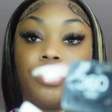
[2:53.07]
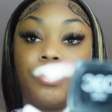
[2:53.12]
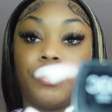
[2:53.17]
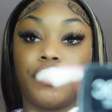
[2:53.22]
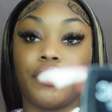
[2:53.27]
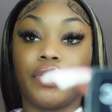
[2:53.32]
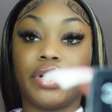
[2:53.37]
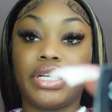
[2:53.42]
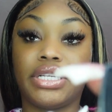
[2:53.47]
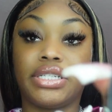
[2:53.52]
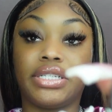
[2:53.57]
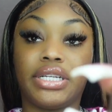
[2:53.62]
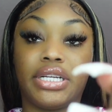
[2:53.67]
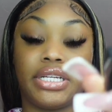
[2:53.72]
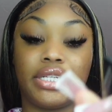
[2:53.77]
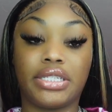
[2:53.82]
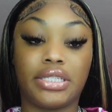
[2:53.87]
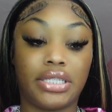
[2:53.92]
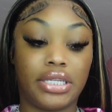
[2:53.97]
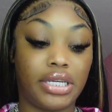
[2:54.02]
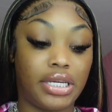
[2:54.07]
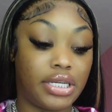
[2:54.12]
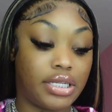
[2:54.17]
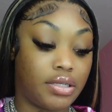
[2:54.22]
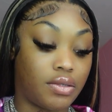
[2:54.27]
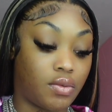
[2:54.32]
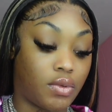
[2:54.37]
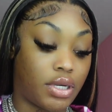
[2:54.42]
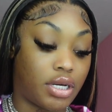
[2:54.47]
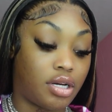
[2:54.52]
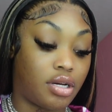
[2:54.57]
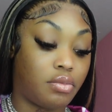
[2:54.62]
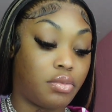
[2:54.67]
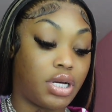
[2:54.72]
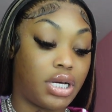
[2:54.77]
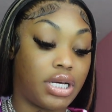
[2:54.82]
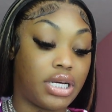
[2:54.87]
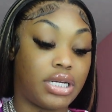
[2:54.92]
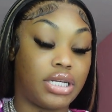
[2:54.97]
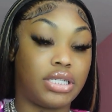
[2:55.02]
360 as well,
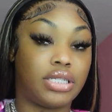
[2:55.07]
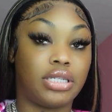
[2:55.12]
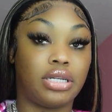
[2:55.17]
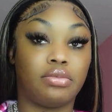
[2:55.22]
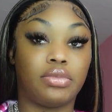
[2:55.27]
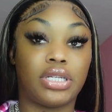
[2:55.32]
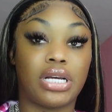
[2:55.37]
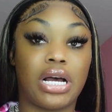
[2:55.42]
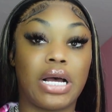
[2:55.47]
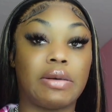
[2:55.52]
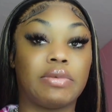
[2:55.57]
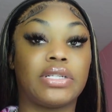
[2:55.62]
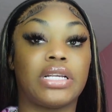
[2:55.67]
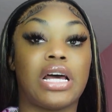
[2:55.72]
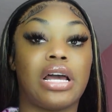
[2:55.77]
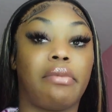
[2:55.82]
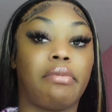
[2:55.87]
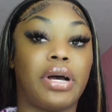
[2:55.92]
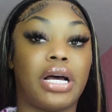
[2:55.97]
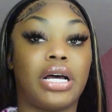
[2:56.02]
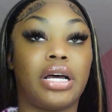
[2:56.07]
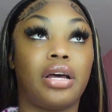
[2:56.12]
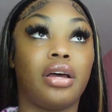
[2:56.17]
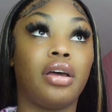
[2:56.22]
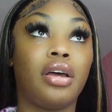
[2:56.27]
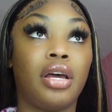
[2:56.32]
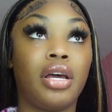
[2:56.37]
because sometimes like my